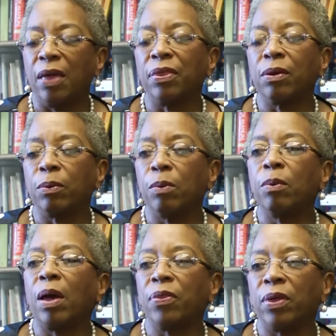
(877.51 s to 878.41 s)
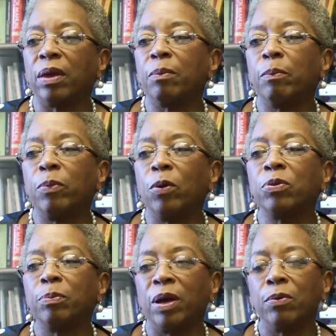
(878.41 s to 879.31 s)
as a governor. I think
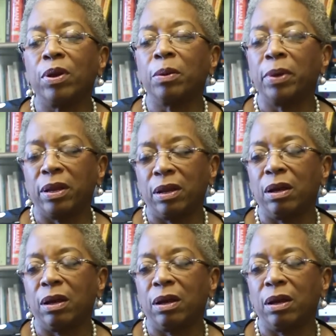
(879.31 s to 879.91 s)
both my running mate and